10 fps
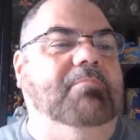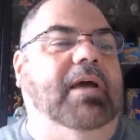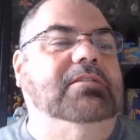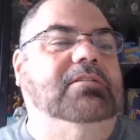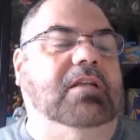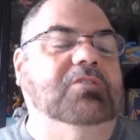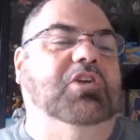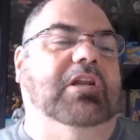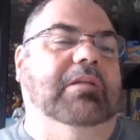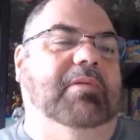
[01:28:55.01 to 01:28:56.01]
My son's
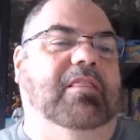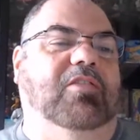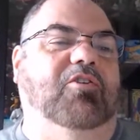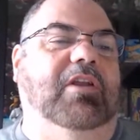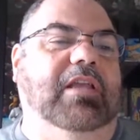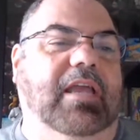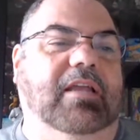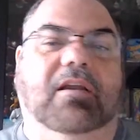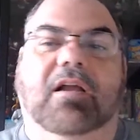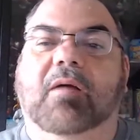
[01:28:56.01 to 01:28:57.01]
going to be 38
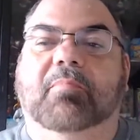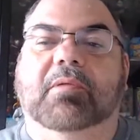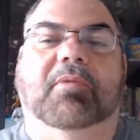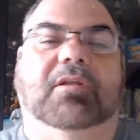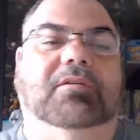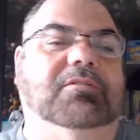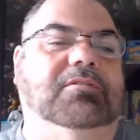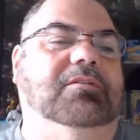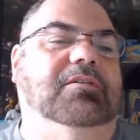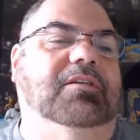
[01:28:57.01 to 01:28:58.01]
in a couple of
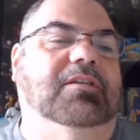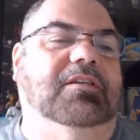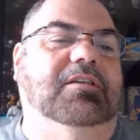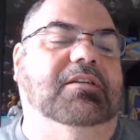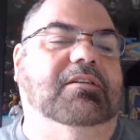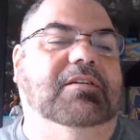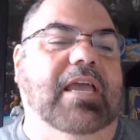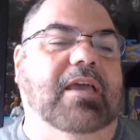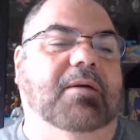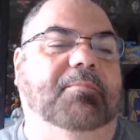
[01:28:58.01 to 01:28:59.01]
months.
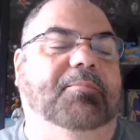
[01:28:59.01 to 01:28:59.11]
Damn.